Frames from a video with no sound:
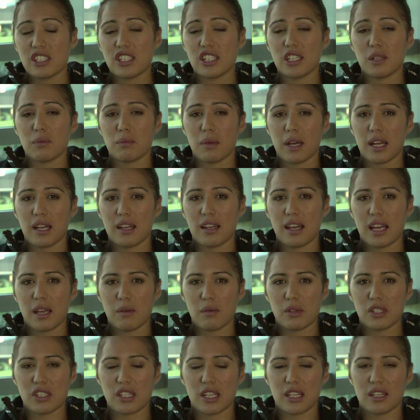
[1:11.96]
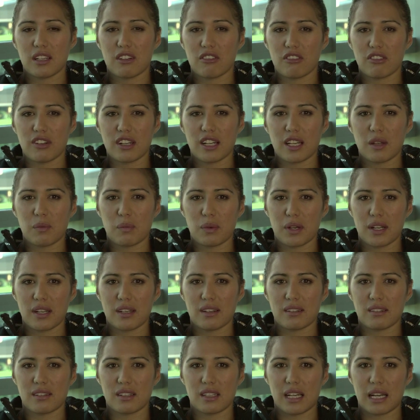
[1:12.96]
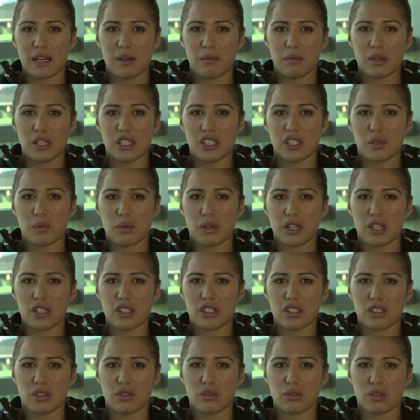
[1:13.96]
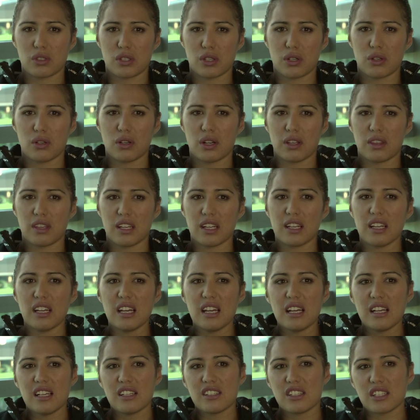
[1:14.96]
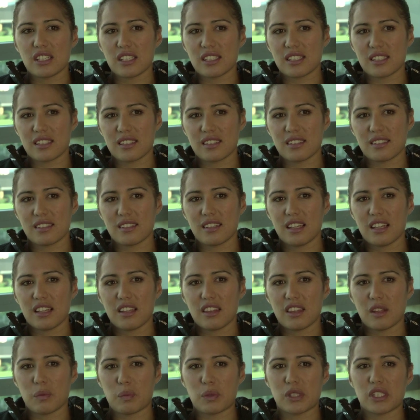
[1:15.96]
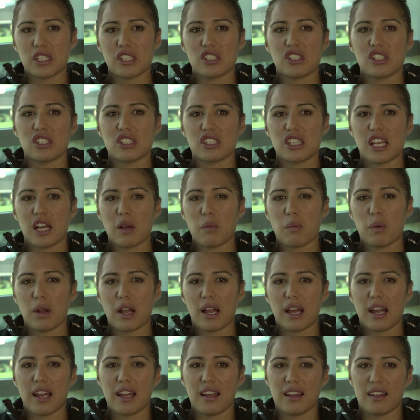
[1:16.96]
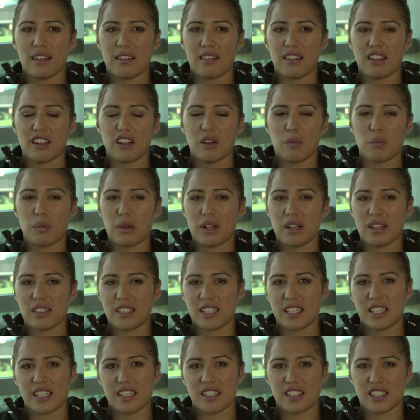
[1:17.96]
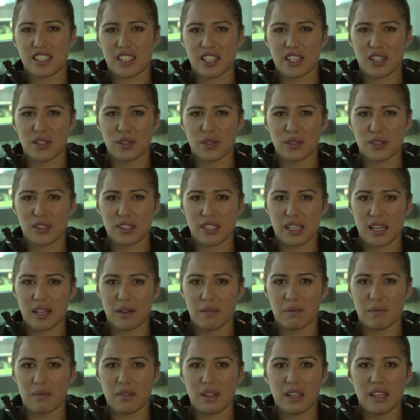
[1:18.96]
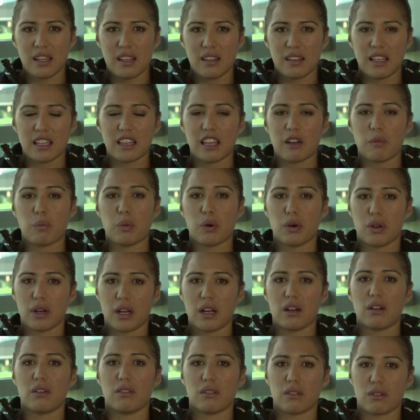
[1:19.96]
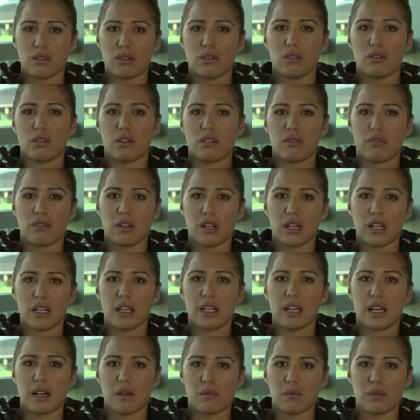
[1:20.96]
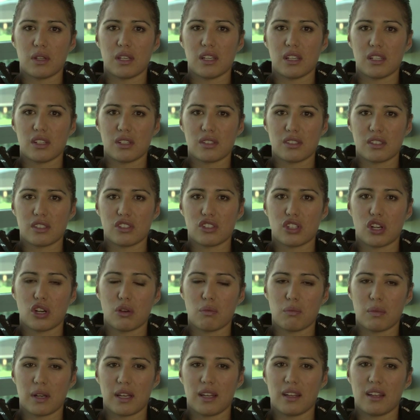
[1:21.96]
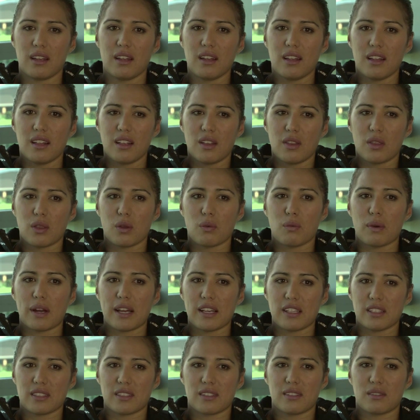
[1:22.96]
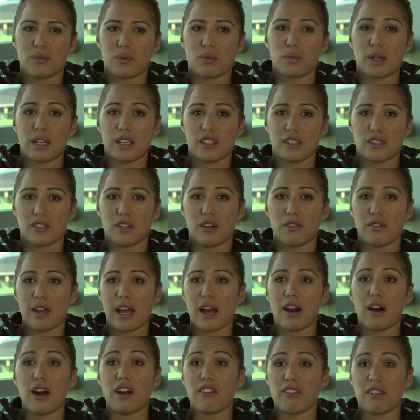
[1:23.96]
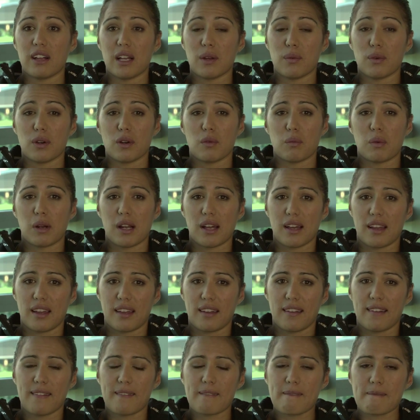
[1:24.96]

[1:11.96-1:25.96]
Amy Jean have really been inspirational too. I think just the positions they play and their ability and skills that they've put out on the court have really shown me the ways of how I really want to play.